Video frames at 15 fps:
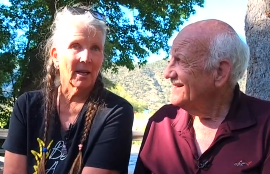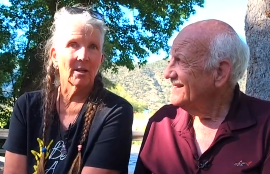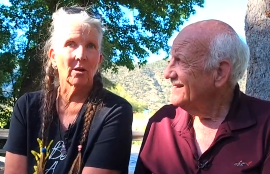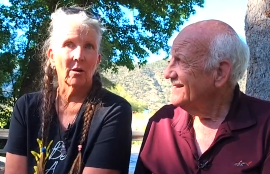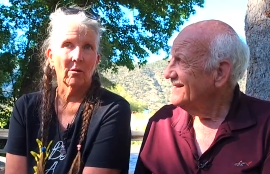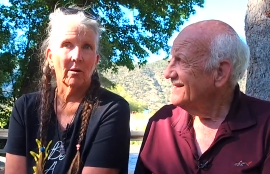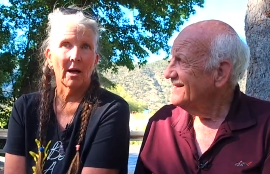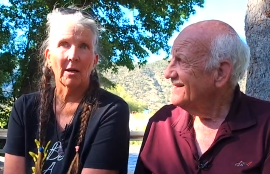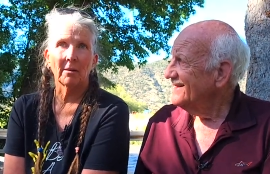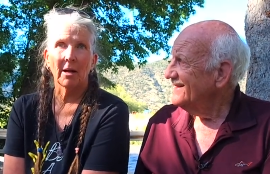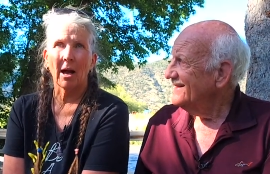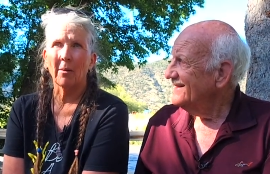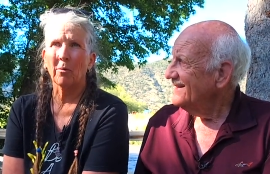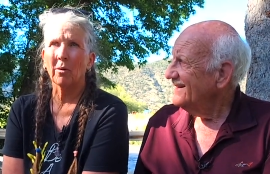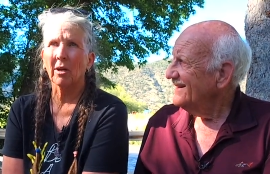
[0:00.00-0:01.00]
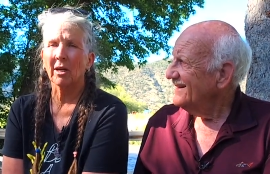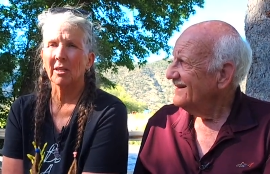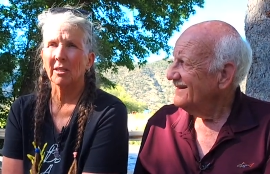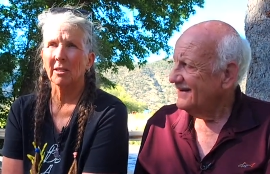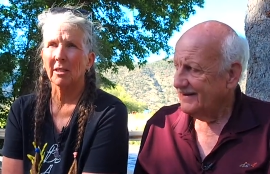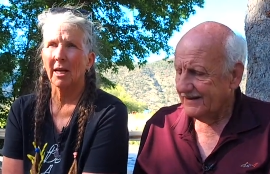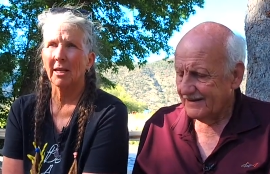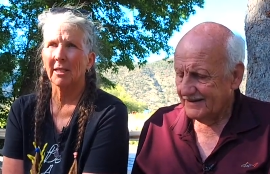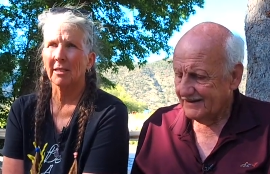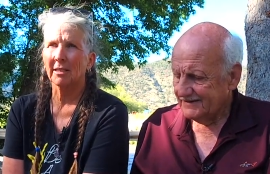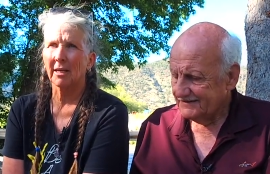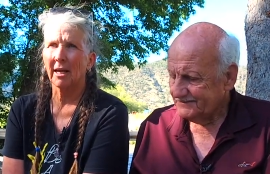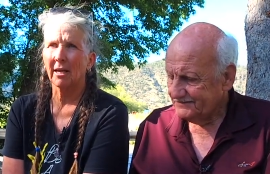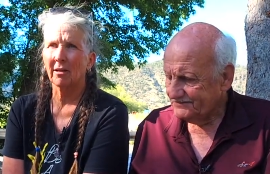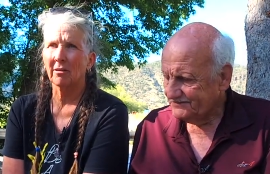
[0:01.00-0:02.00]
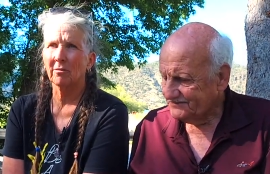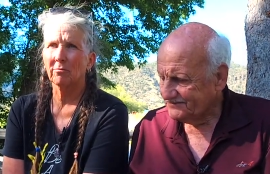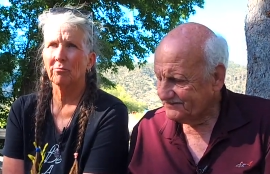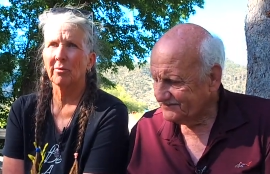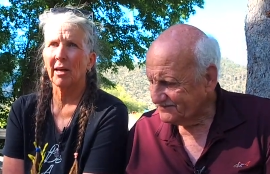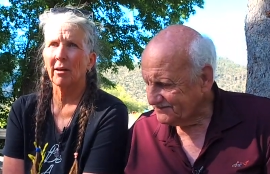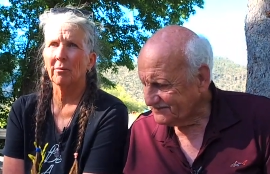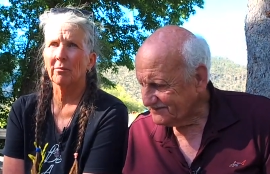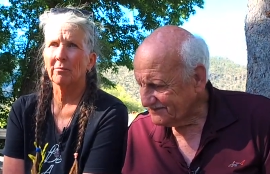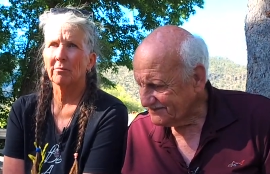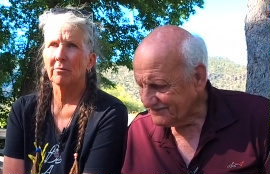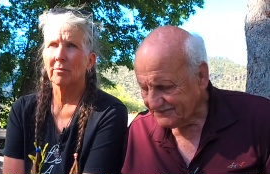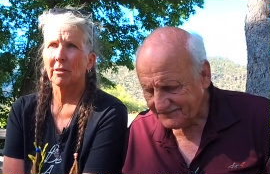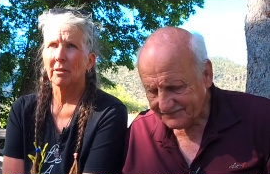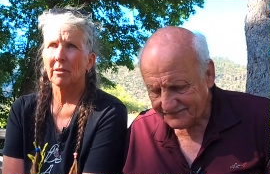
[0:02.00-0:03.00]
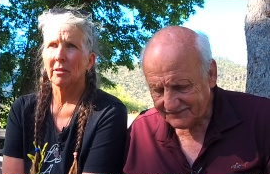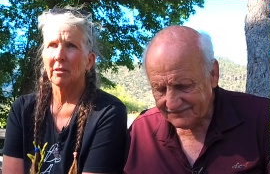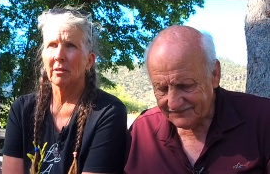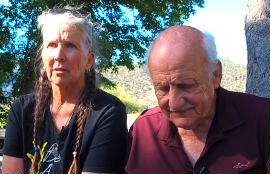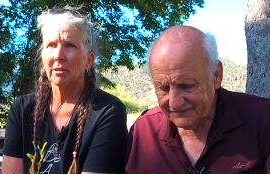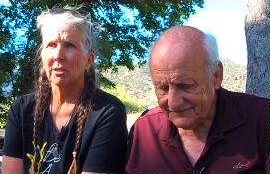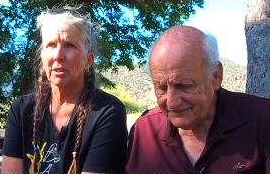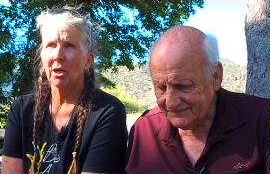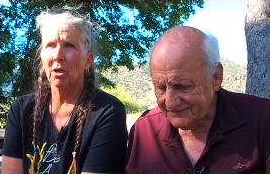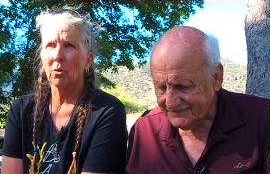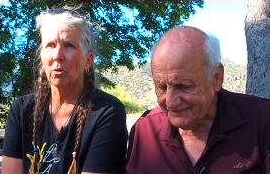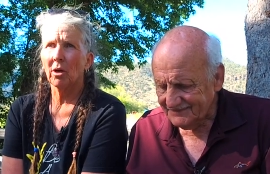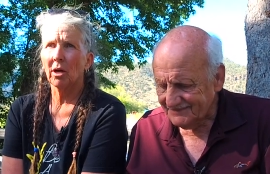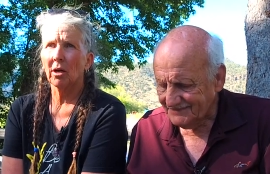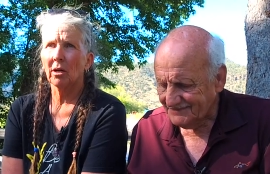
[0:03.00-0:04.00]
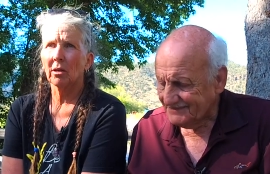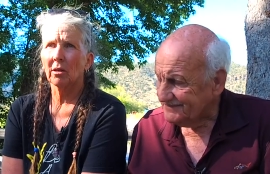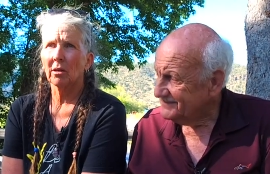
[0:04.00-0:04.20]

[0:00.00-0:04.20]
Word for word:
Speaker 1: no. I I work on a sliding scale now, so. Uh,